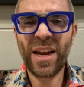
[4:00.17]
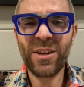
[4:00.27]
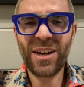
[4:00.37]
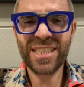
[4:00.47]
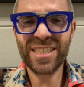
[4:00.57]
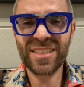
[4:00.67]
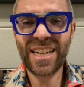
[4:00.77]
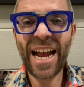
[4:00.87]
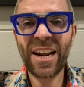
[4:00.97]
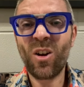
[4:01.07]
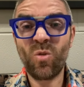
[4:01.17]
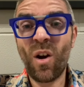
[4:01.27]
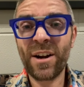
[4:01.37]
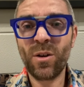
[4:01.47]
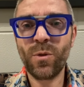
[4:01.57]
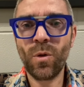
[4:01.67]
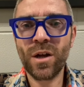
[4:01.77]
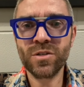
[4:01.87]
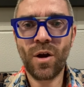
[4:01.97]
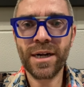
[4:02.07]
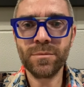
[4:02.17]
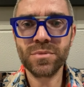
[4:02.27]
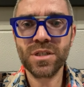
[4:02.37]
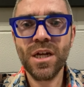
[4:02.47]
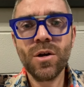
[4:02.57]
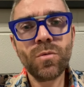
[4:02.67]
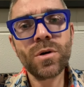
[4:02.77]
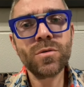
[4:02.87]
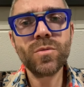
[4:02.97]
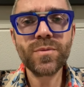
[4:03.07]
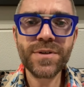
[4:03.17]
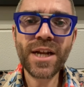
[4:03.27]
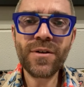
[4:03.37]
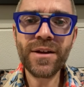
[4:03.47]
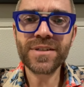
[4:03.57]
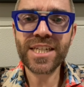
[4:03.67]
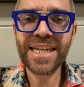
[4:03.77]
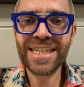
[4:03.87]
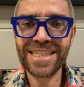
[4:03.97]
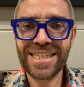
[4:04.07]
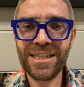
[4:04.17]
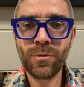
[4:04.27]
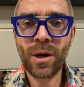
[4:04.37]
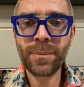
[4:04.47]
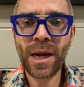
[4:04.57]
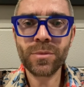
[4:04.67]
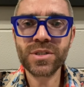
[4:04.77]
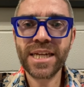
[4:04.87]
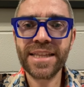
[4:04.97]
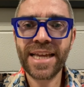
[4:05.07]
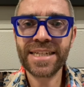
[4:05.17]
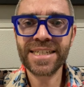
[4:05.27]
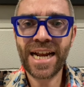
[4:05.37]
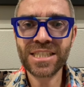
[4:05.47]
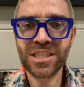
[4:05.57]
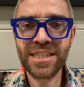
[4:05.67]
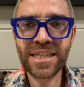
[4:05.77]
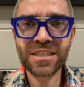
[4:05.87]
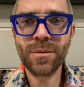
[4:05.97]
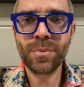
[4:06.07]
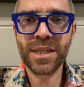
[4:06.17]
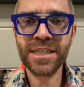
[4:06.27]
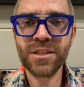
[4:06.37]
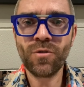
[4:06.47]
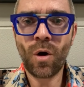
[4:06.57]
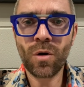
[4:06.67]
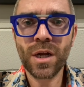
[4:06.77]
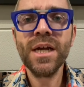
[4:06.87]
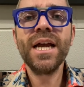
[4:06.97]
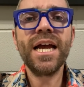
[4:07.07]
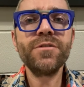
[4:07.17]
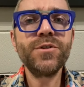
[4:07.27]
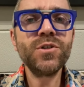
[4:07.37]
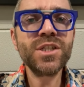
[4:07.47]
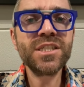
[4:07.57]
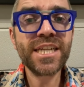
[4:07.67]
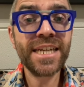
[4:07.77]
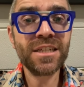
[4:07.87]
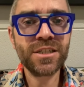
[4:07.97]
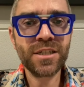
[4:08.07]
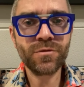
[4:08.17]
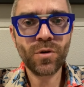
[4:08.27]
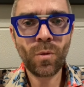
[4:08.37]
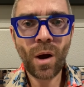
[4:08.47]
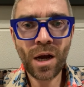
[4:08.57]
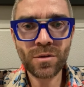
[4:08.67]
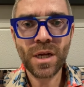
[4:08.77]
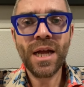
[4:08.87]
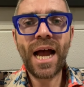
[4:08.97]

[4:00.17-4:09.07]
valuation at the start, I'll write off all those items. Well, if you don't have a tenant, you won't be able to get that deduction. That's completely wrong. If you did tenant it for a while,